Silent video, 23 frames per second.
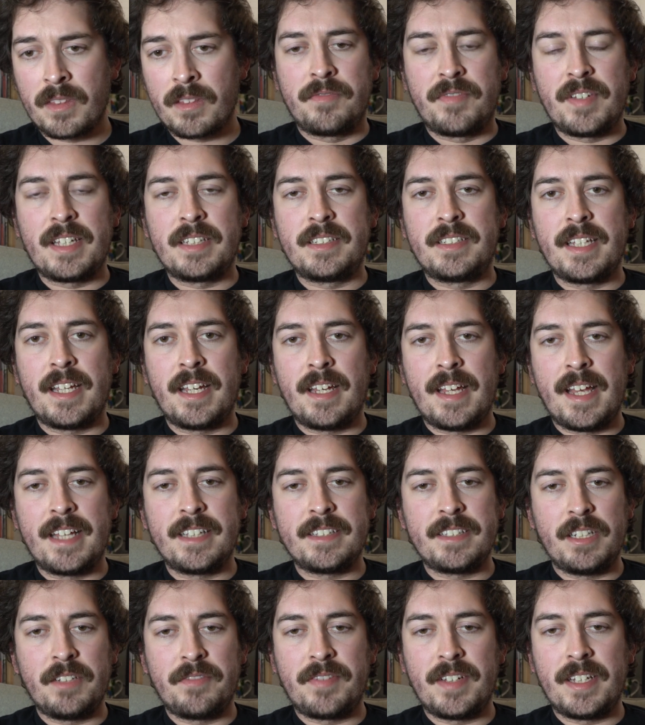
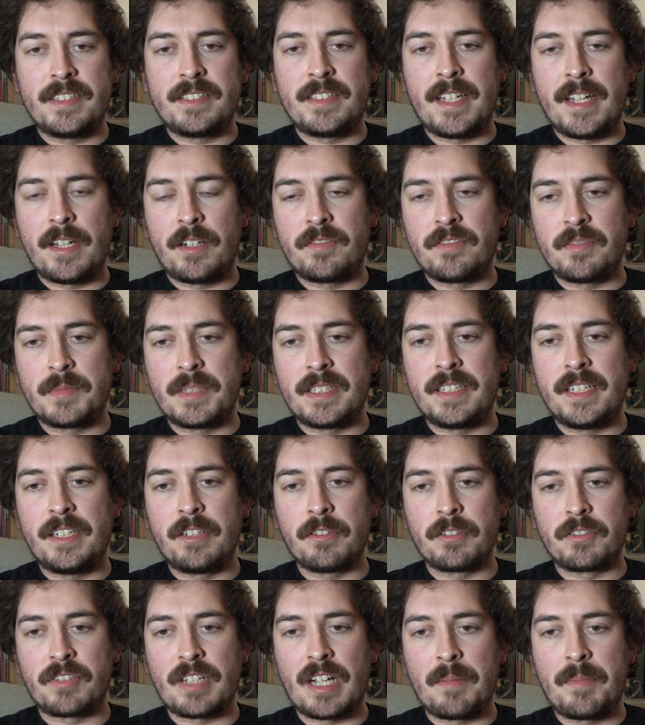Anthony Fantano from the
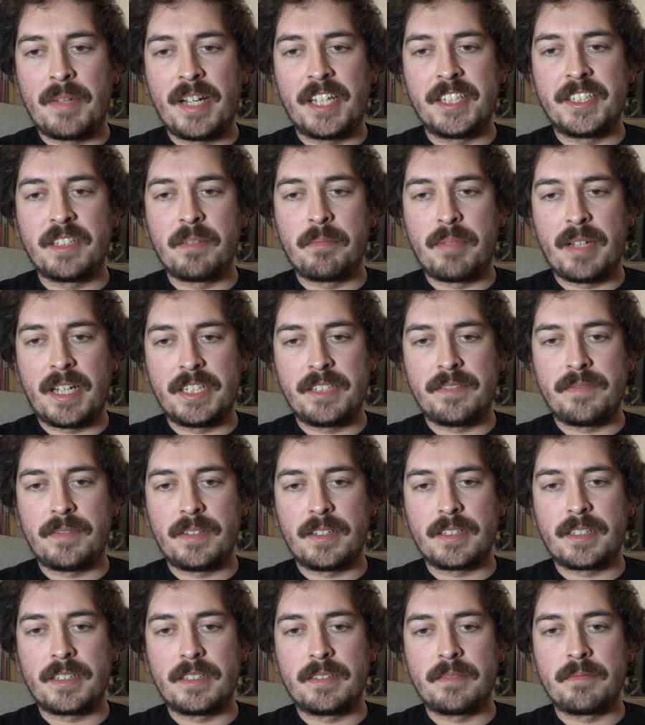Needle Drop has the best
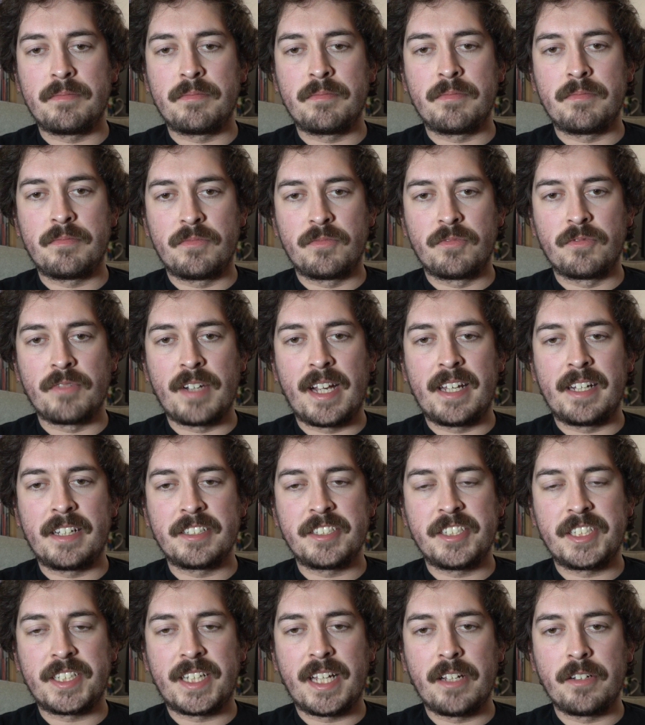fucking rating
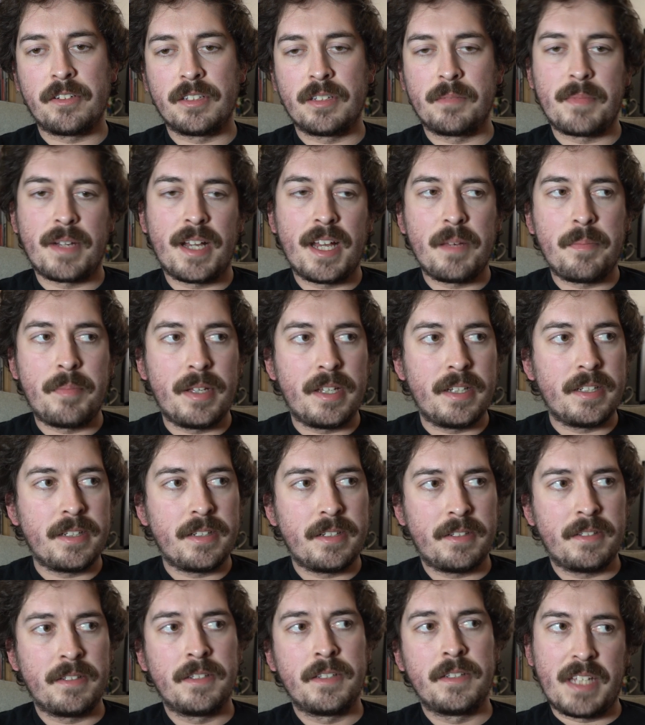scale in my
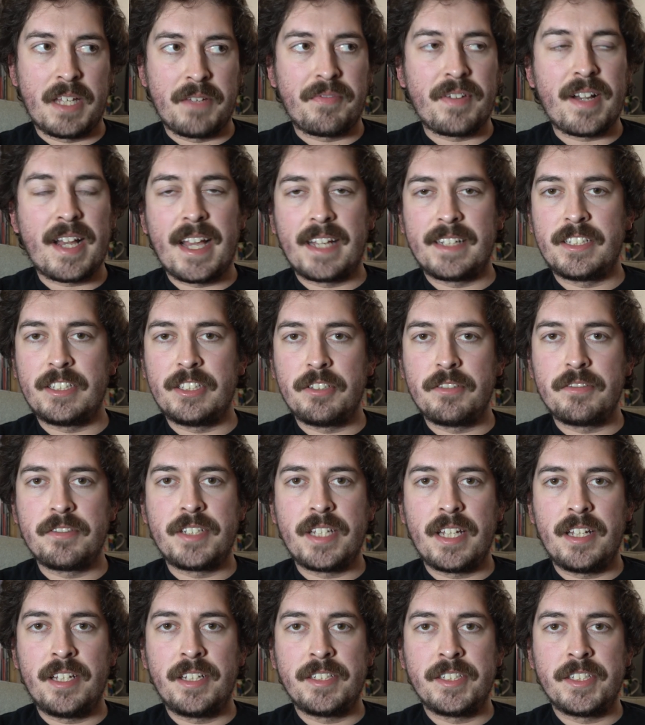opinion. If I had to use
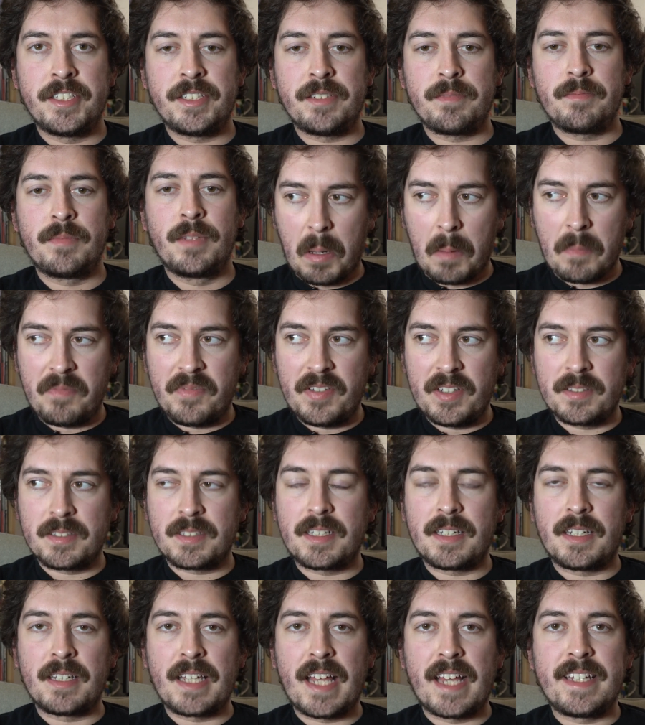his, I'm feeling
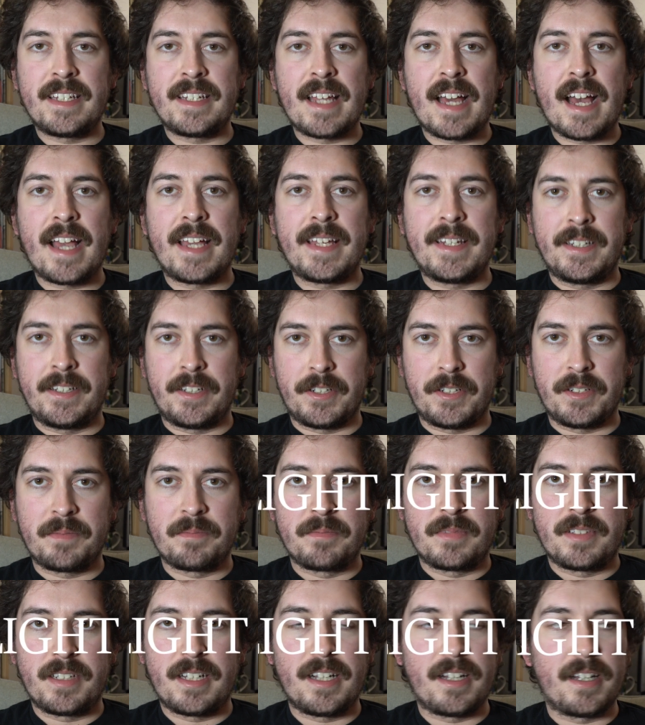a light 9 here.
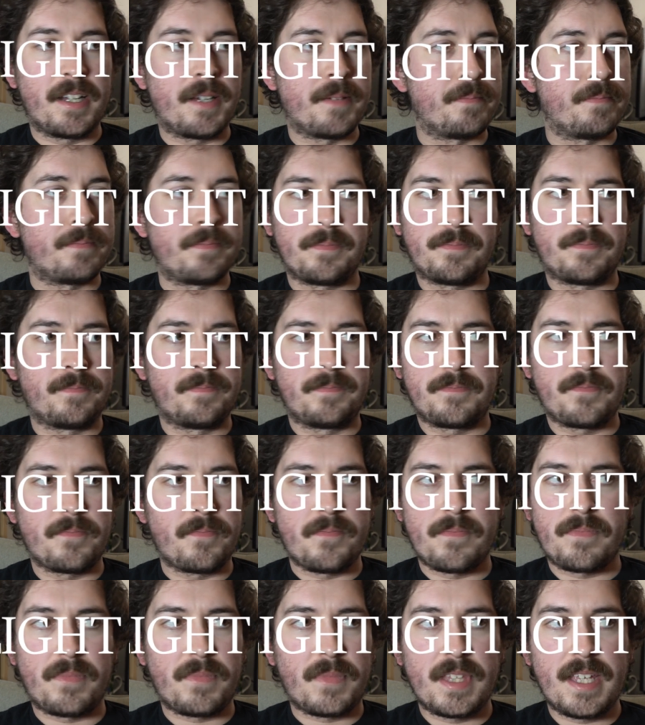
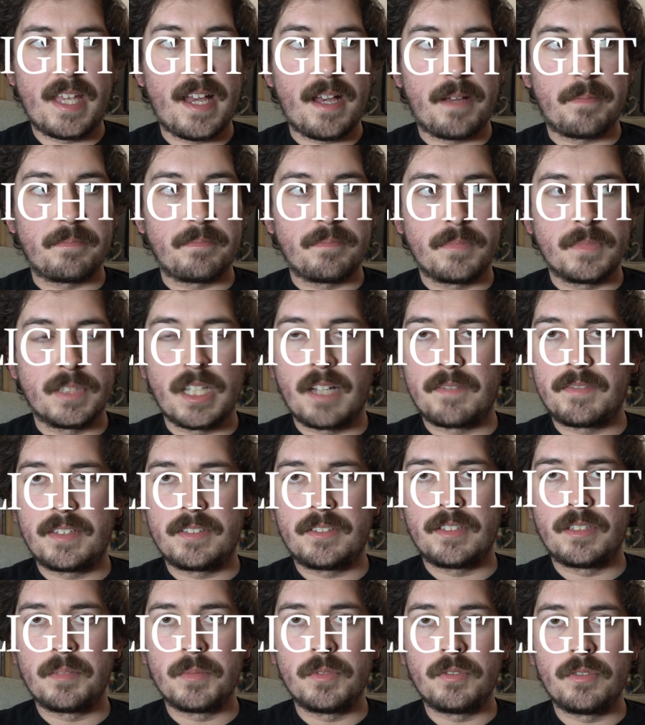Yeah, loved it
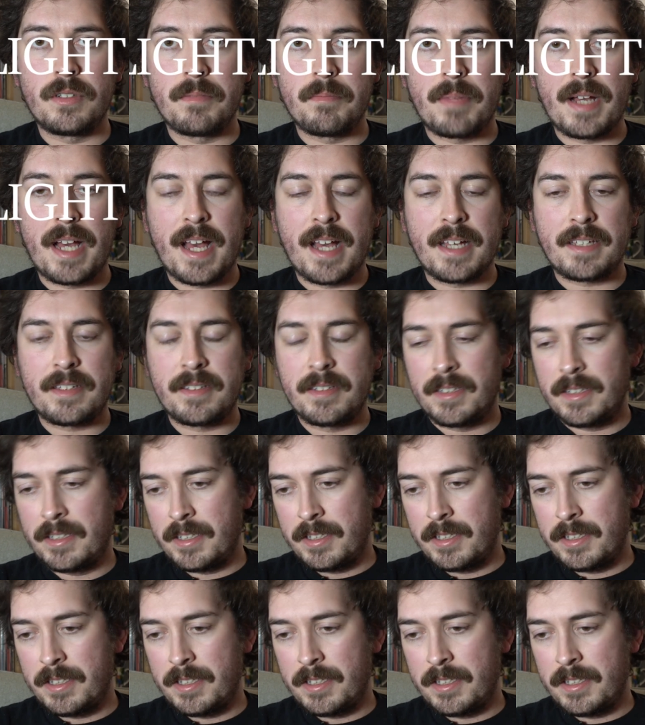to the moon and back.